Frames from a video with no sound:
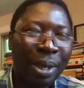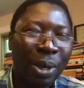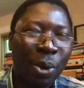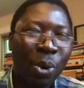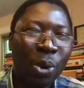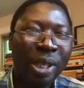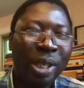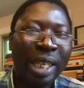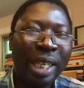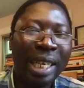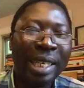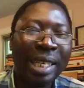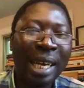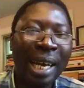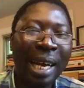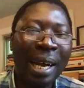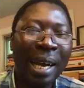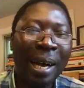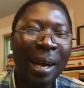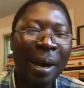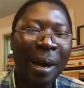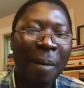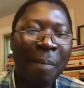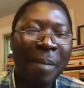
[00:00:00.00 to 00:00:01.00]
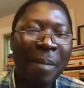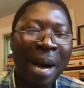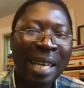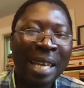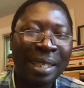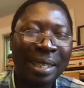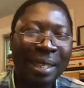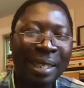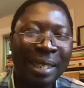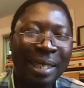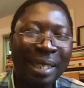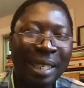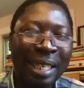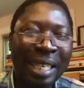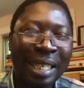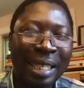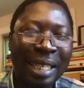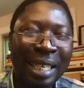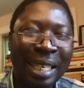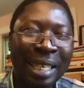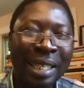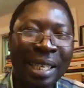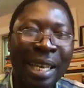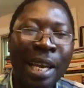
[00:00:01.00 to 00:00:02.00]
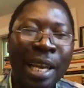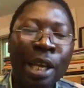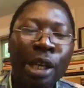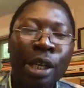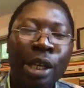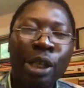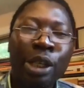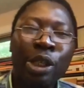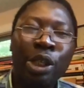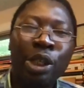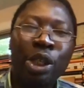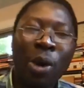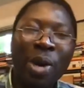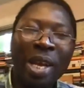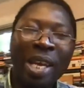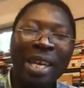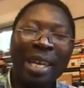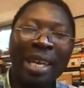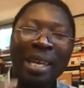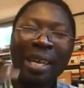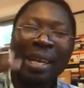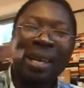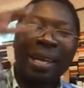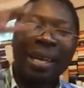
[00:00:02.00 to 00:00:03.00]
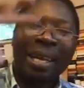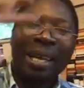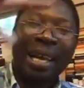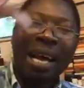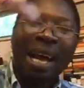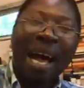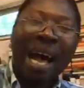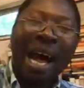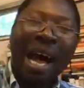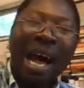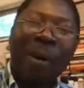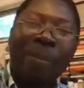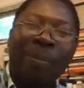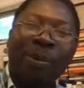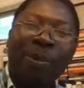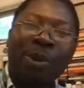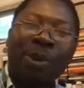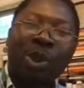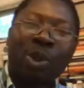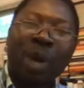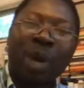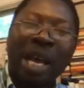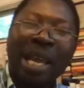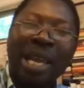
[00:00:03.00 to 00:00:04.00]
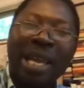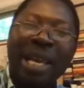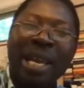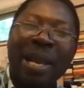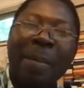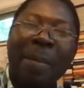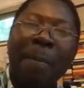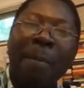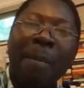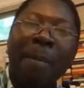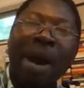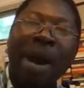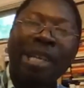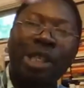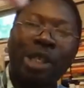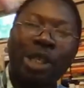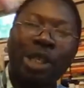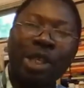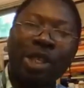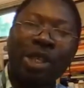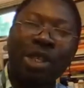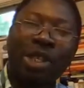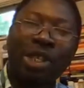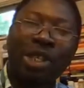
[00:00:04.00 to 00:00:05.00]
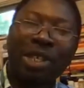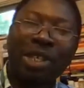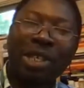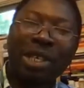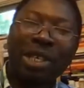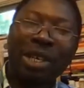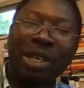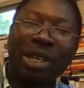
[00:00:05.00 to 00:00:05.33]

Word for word: who did a uh, master's thesis showing how Swahili merchants